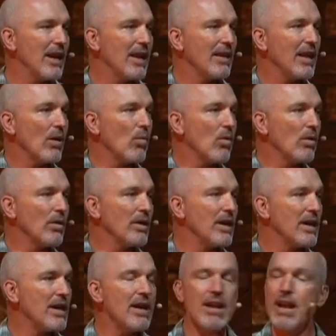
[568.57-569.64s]
that will
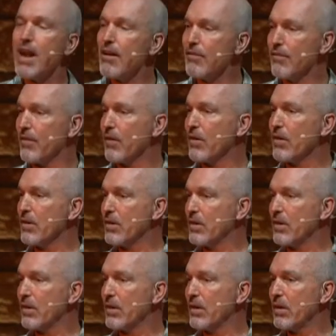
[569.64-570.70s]
never
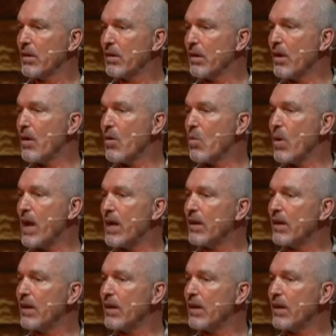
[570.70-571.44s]
go away.